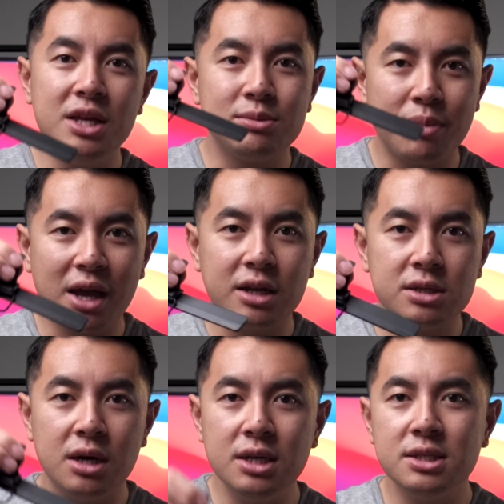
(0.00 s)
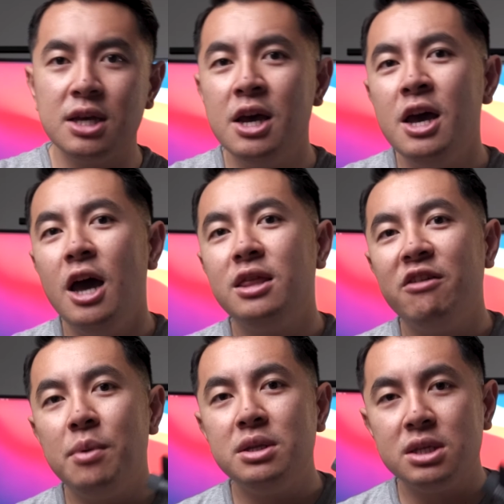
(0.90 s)
is magnetized, and they've
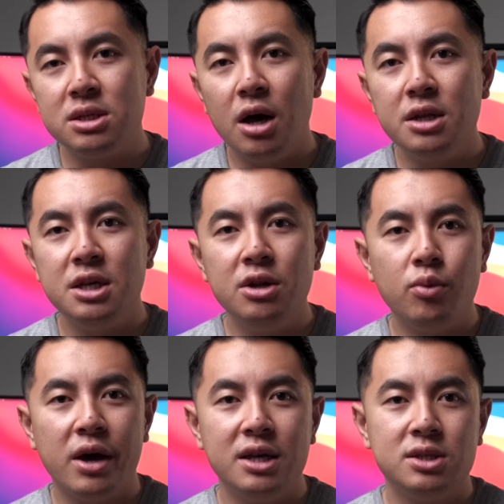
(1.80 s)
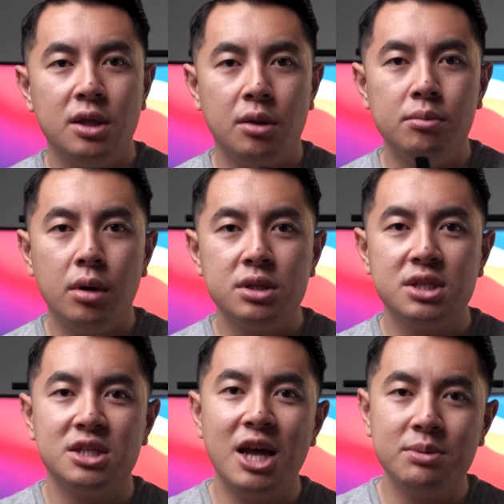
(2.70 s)
been designed in a way so that the mod
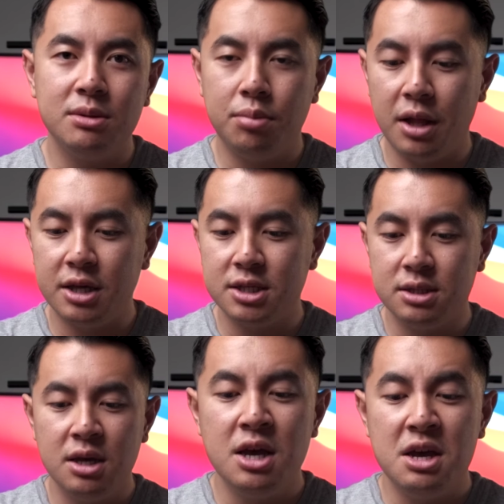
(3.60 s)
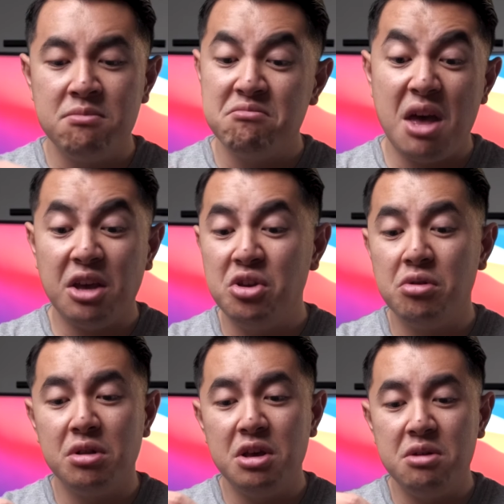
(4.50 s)
snaps in place
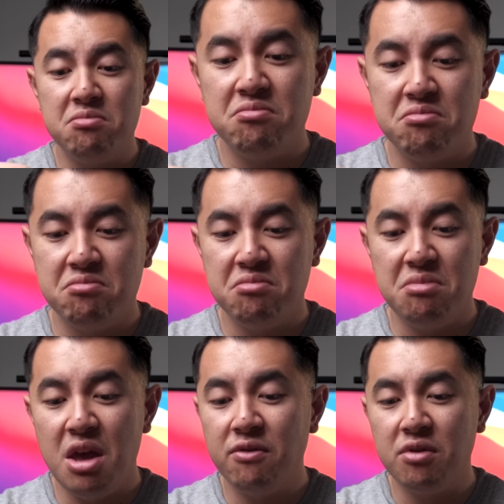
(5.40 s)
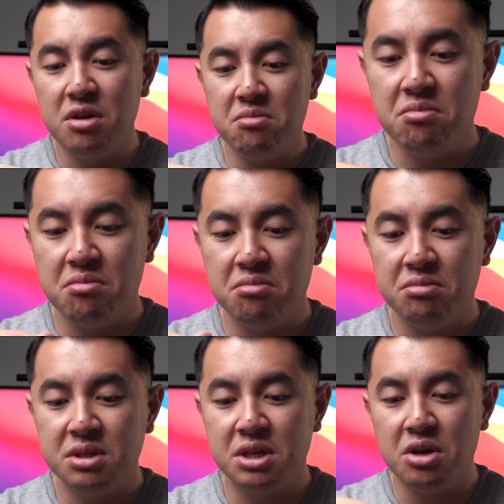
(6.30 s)
accurately every
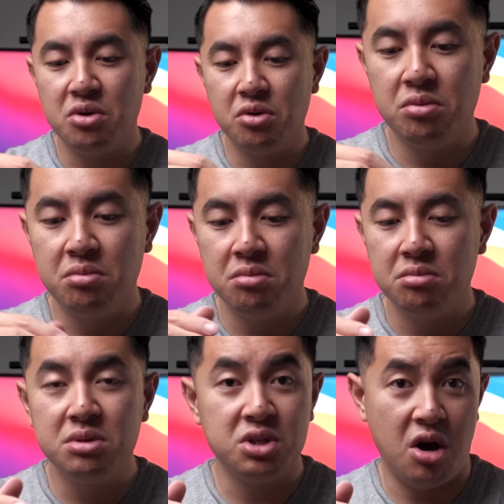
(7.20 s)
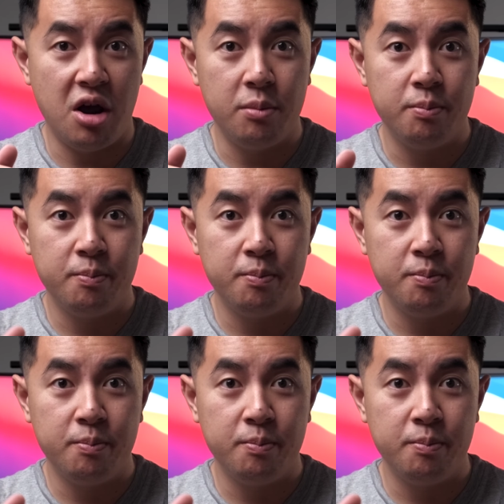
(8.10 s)
single time.